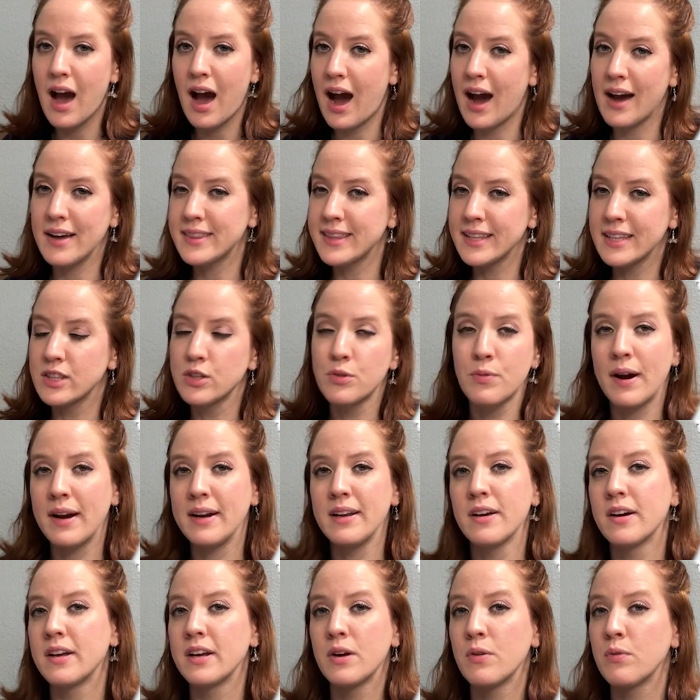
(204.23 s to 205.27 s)
I think the
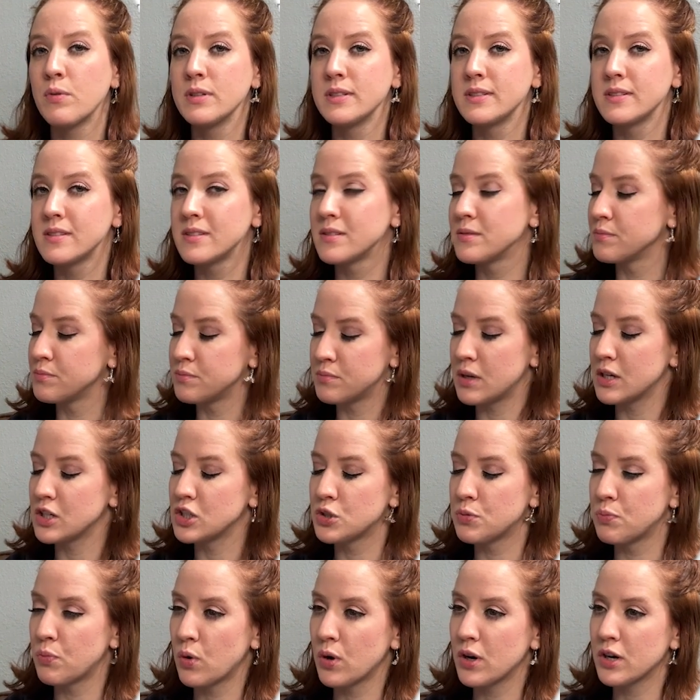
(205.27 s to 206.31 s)
writing on it was
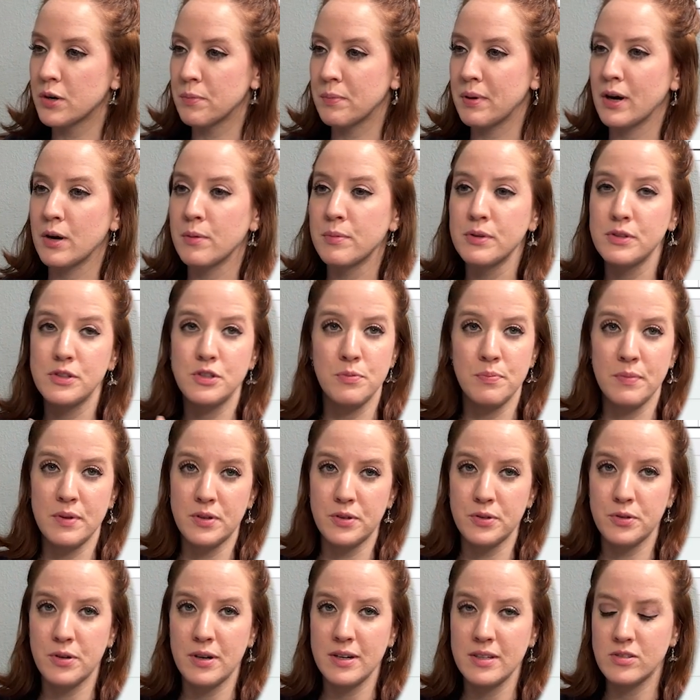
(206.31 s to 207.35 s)
much more comparable to middle
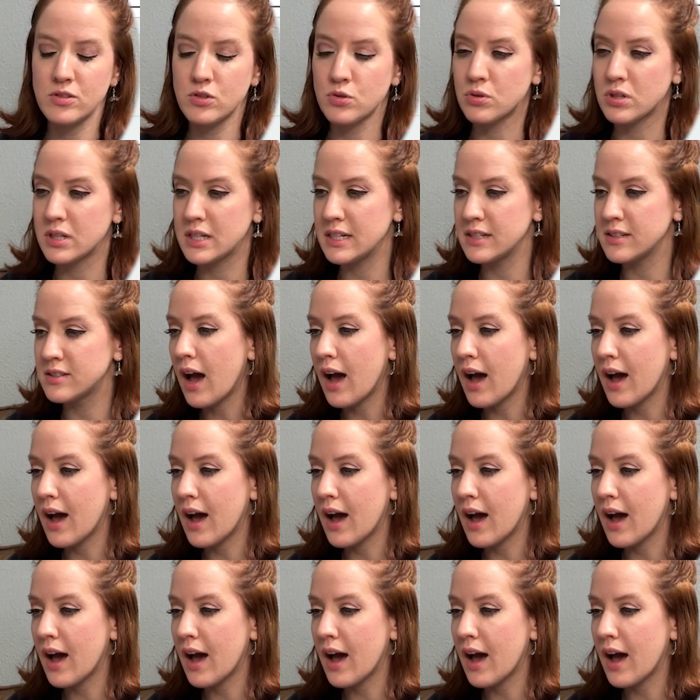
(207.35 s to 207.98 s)
grade stories.